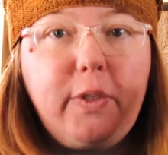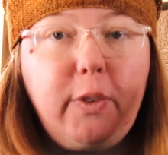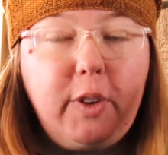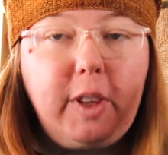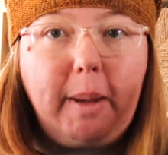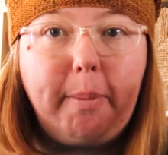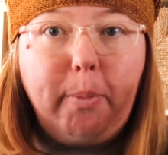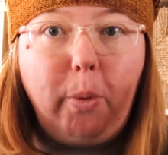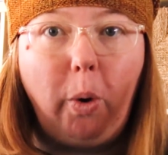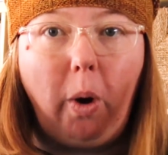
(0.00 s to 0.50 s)
for
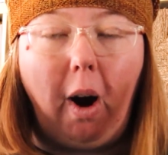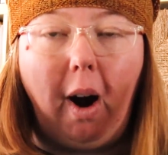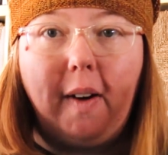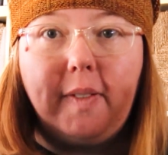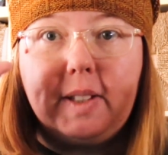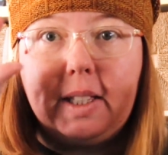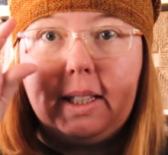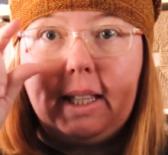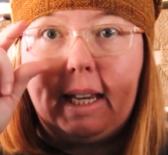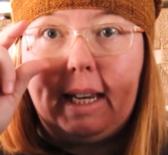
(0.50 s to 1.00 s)
them more
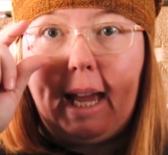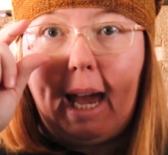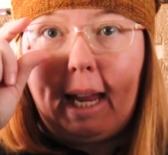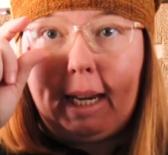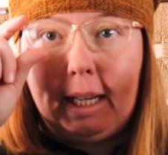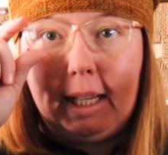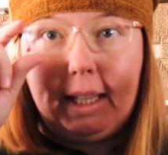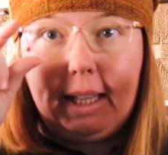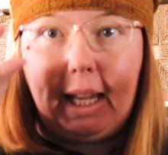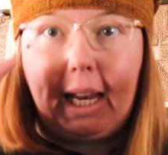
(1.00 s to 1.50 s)
often than
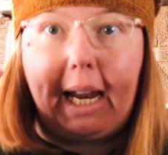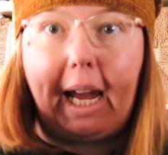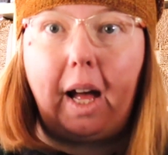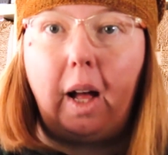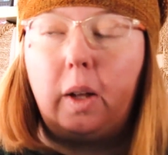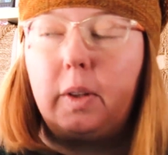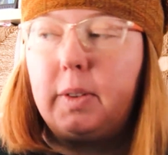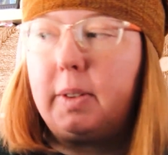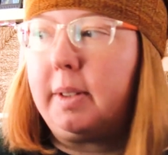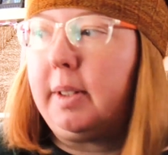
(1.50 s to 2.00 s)
anything
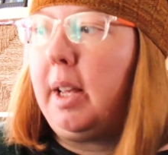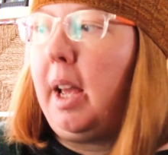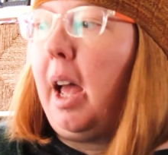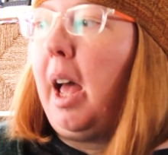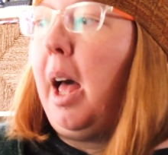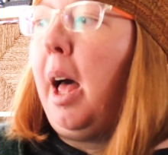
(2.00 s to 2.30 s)
else.